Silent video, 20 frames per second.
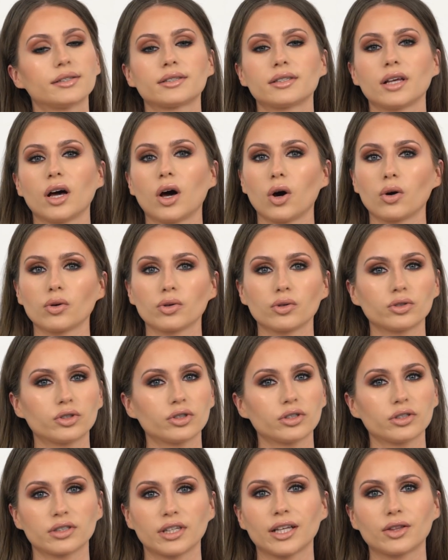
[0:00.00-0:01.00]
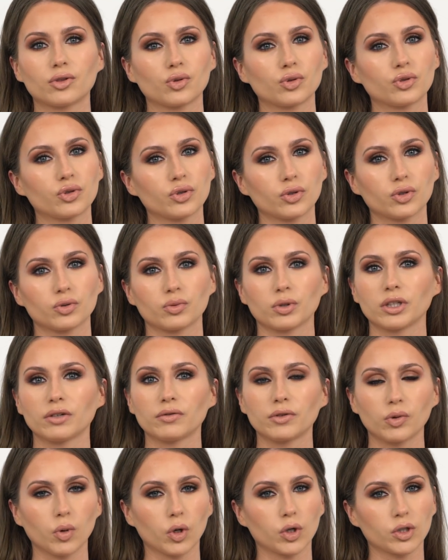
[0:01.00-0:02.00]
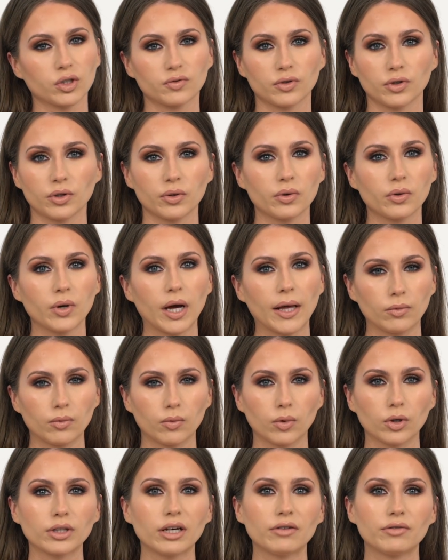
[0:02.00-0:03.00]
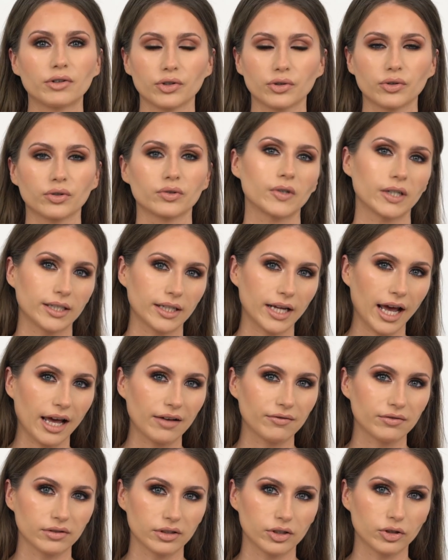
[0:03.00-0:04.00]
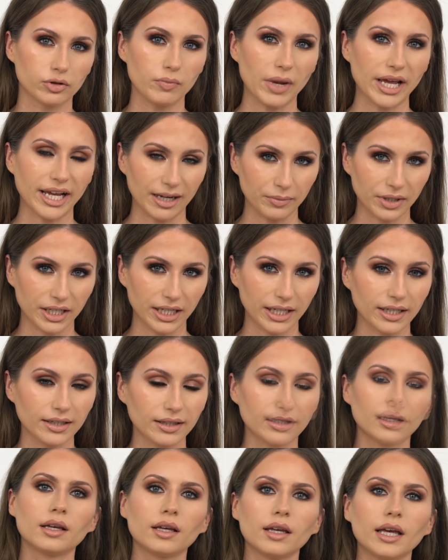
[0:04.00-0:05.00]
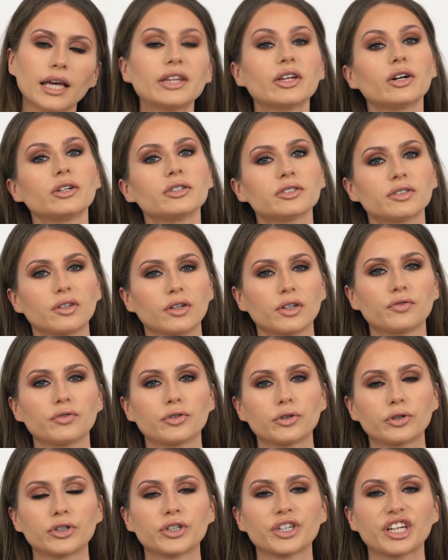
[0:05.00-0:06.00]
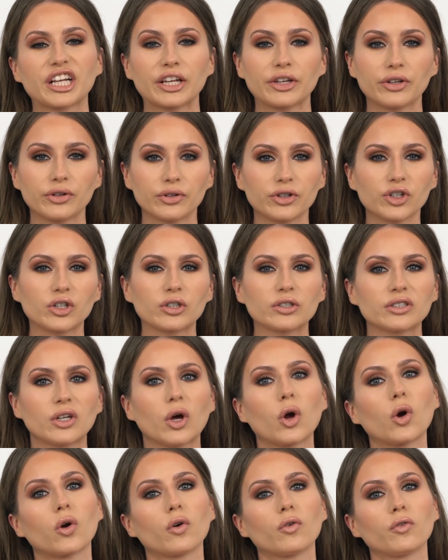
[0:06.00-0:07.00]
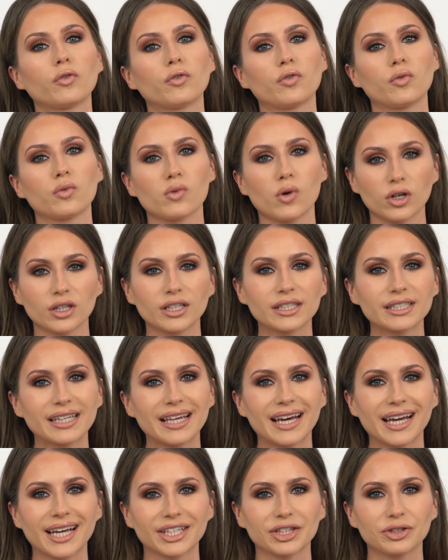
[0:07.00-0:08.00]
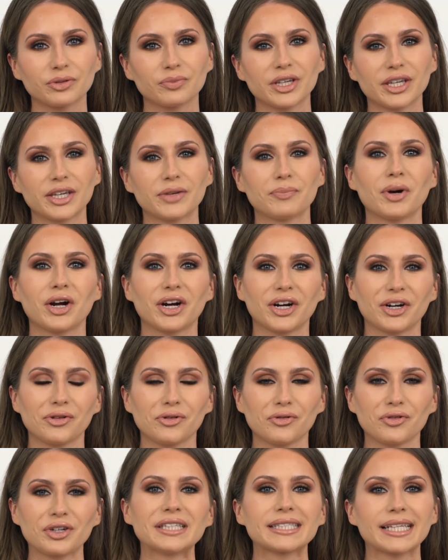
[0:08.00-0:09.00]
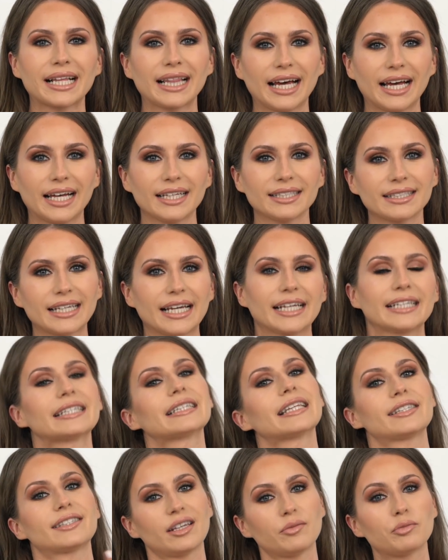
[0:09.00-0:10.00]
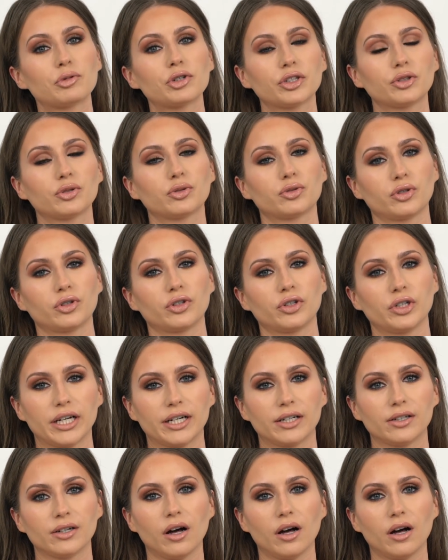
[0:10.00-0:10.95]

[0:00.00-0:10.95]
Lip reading: So you just get to choose whatever works for you and whatever you already have in your makeup kit. And also, if you're curious of what it's like to be part of his class, I did a separate tutorial